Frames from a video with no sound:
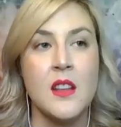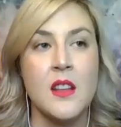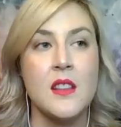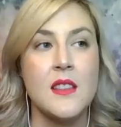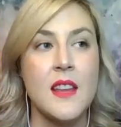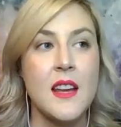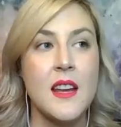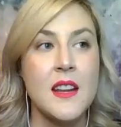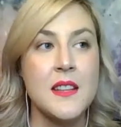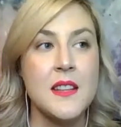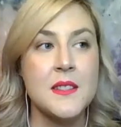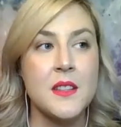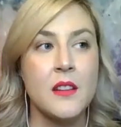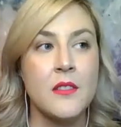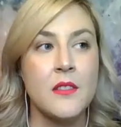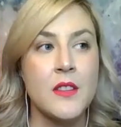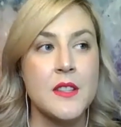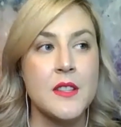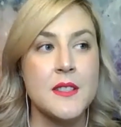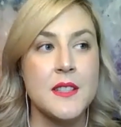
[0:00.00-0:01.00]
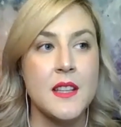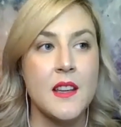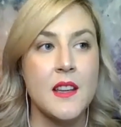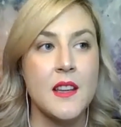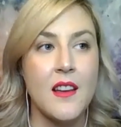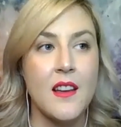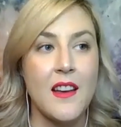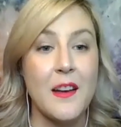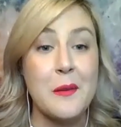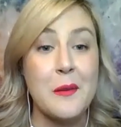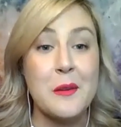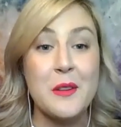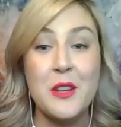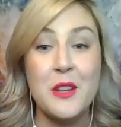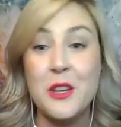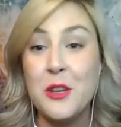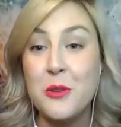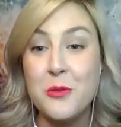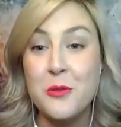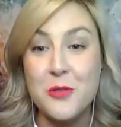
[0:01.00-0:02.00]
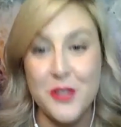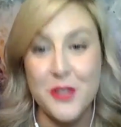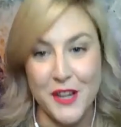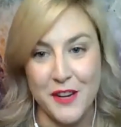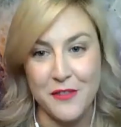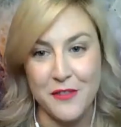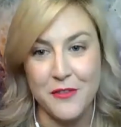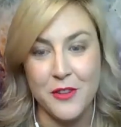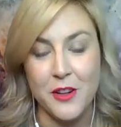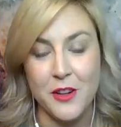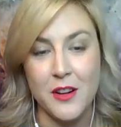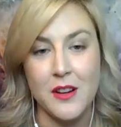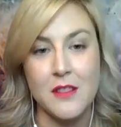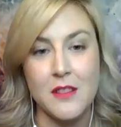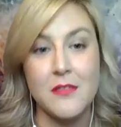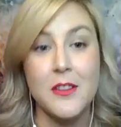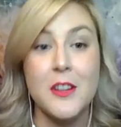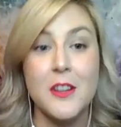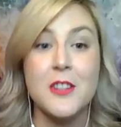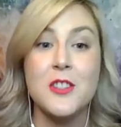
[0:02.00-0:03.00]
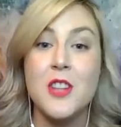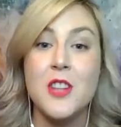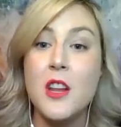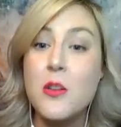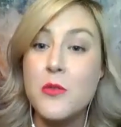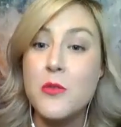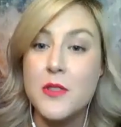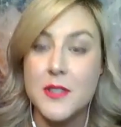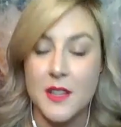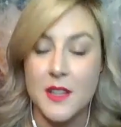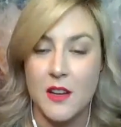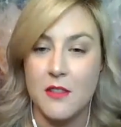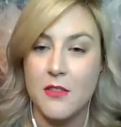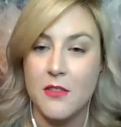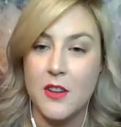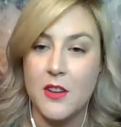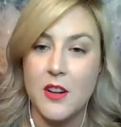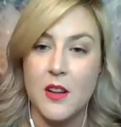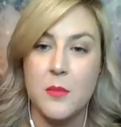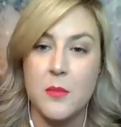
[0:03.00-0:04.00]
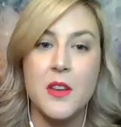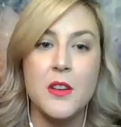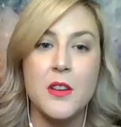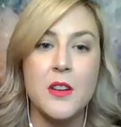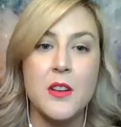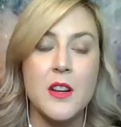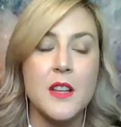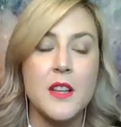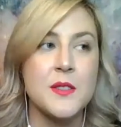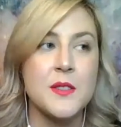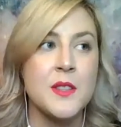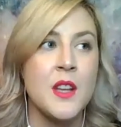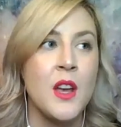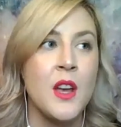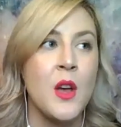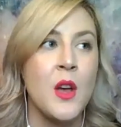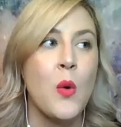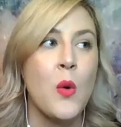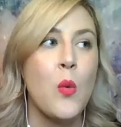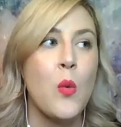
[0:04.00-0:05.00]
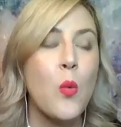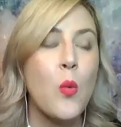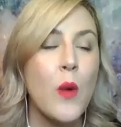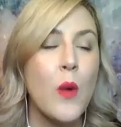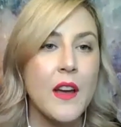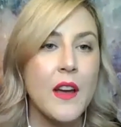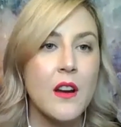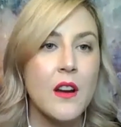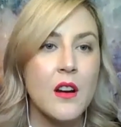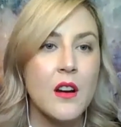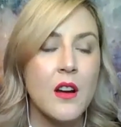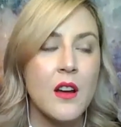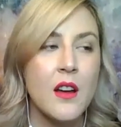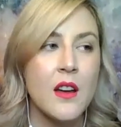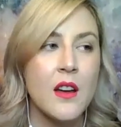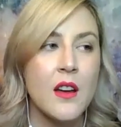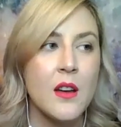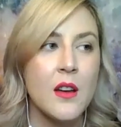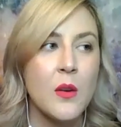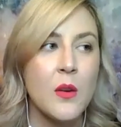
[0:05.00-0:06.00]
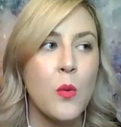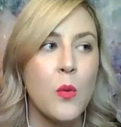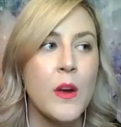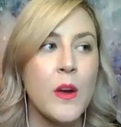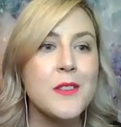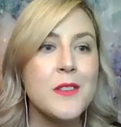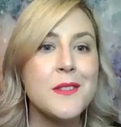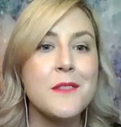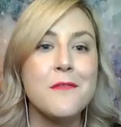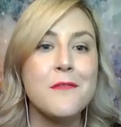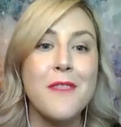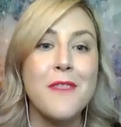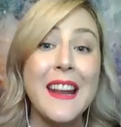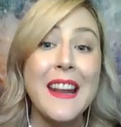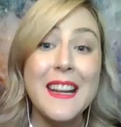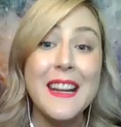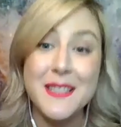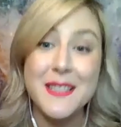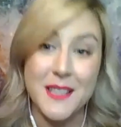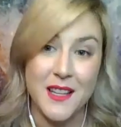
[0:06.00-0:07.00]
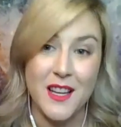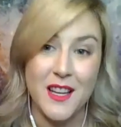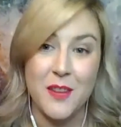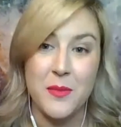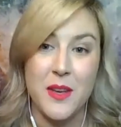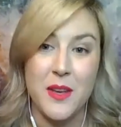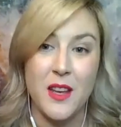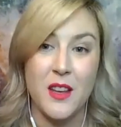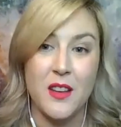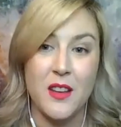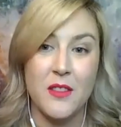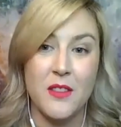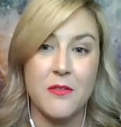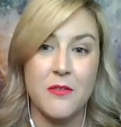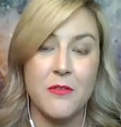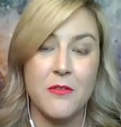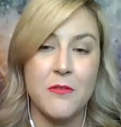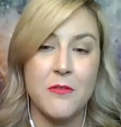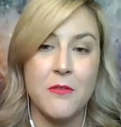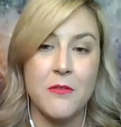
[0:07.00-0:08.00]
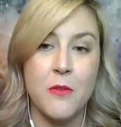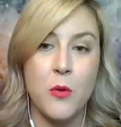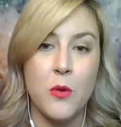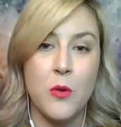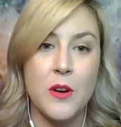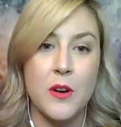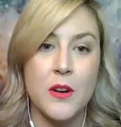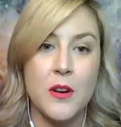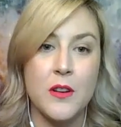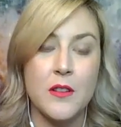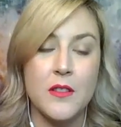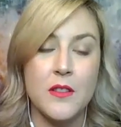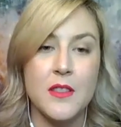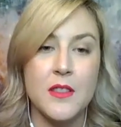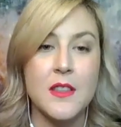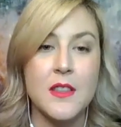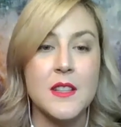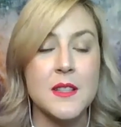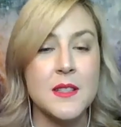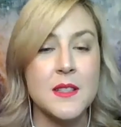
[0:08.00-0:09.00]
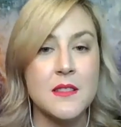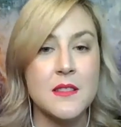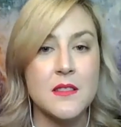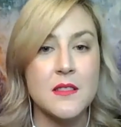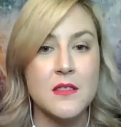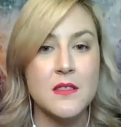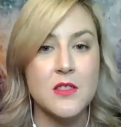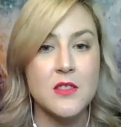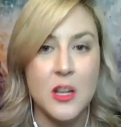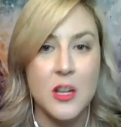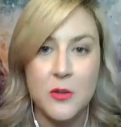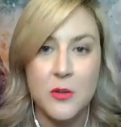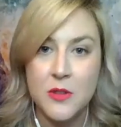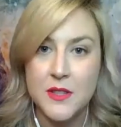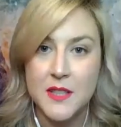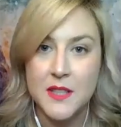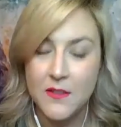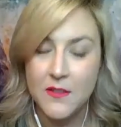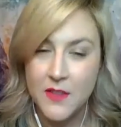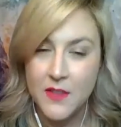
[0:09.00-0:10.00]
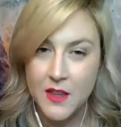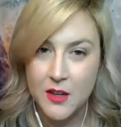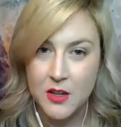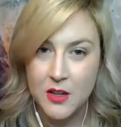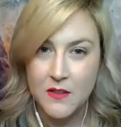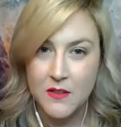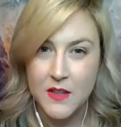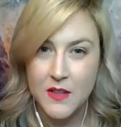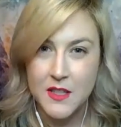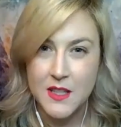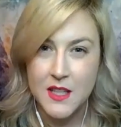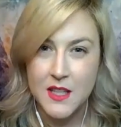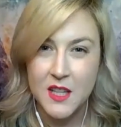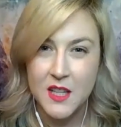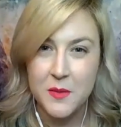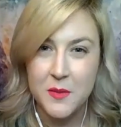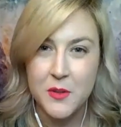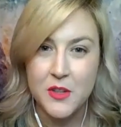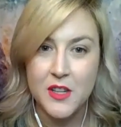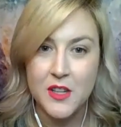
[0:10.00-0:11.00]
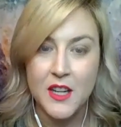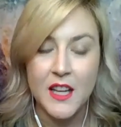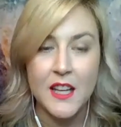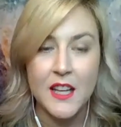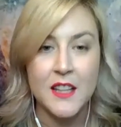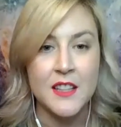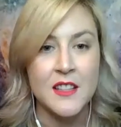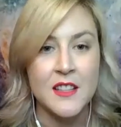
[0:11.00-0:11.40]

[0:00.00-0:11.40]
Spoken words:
That is obviously a huge effort and a very generous effort. I'm curious, where is the financing coming for this generous gift that you're giving to the community?